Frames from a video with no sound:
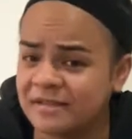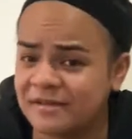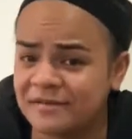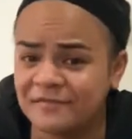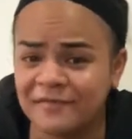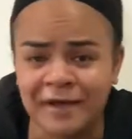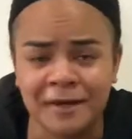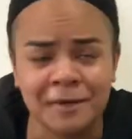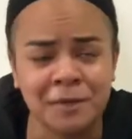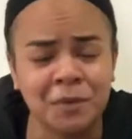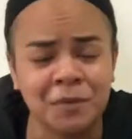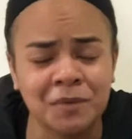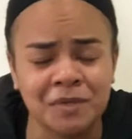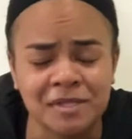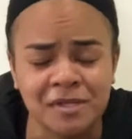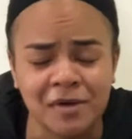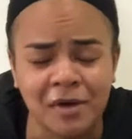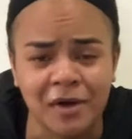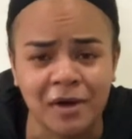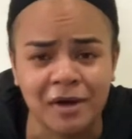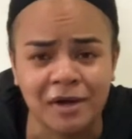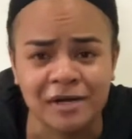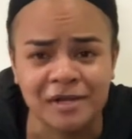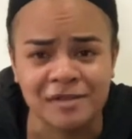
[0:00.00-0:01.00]
I know it's
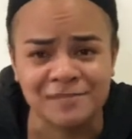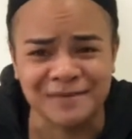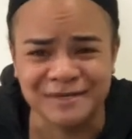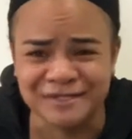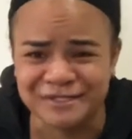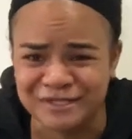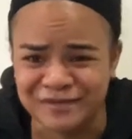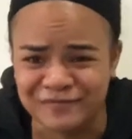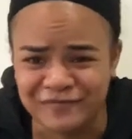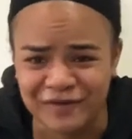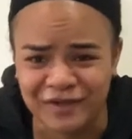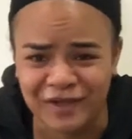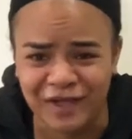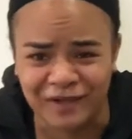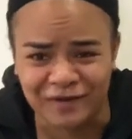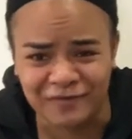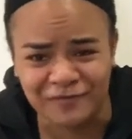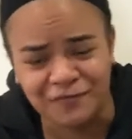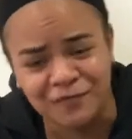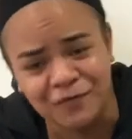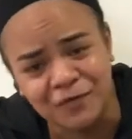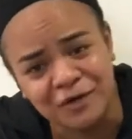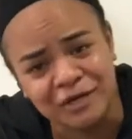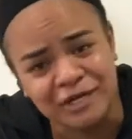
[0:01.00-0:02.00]
hard, especially if you're
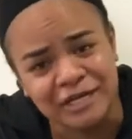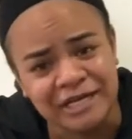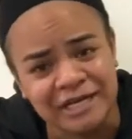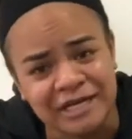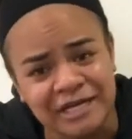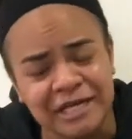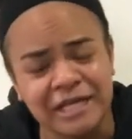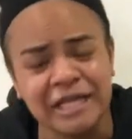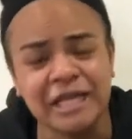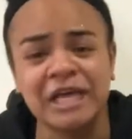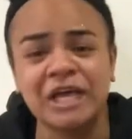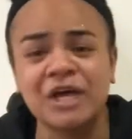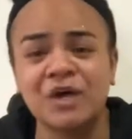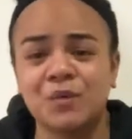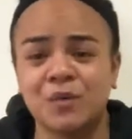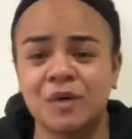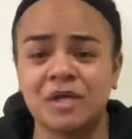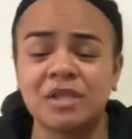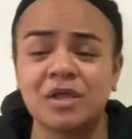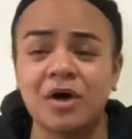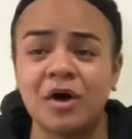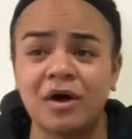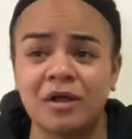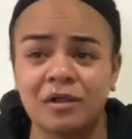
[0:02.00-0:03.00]
California with
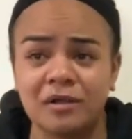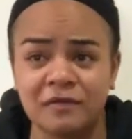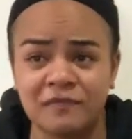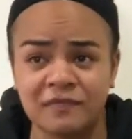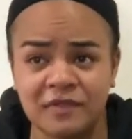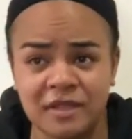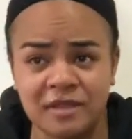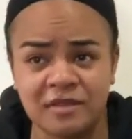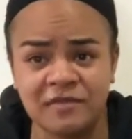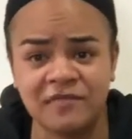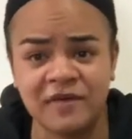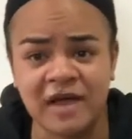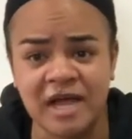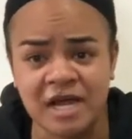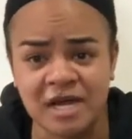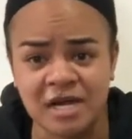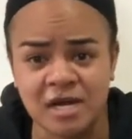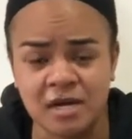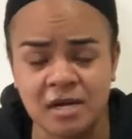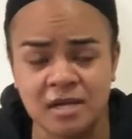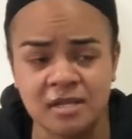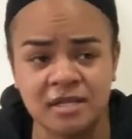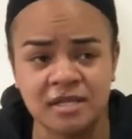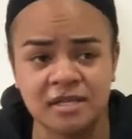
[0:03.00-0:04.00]
all of these
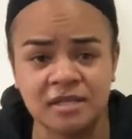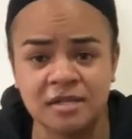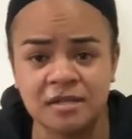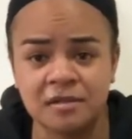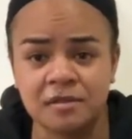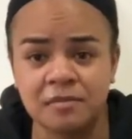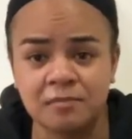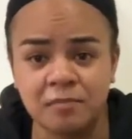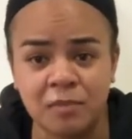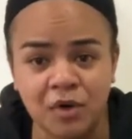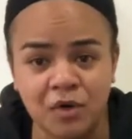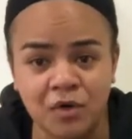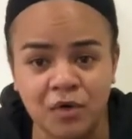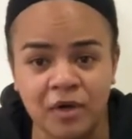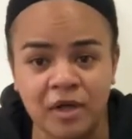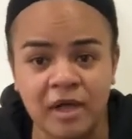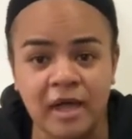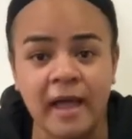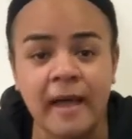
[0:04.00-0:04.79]
fires and the smoke,